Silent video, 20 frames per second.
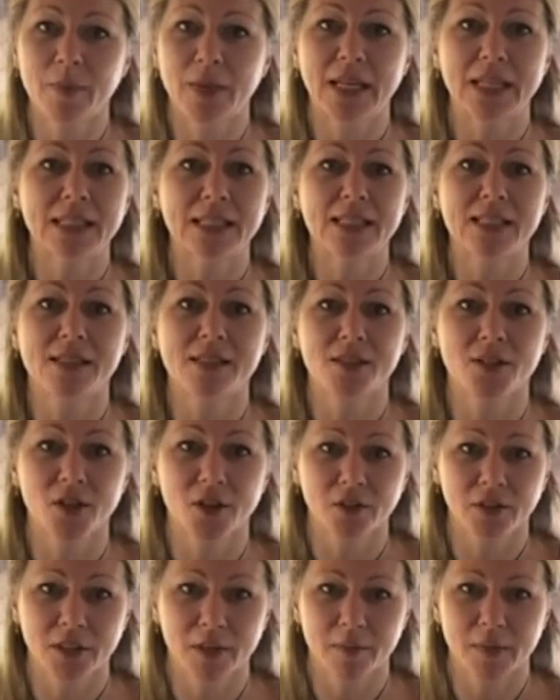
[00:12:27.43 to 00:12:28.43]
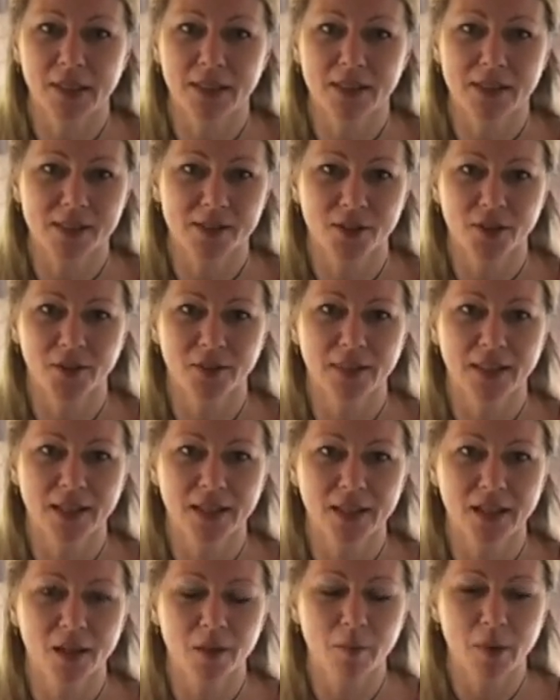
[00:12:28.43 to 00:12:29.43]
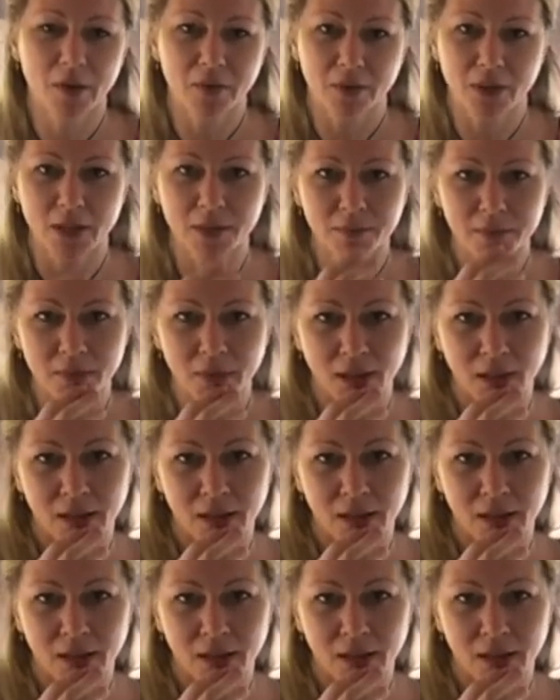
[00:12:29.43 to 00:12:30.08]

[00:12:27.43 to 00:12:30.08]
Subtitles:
but at least start them. At least start thinking about them.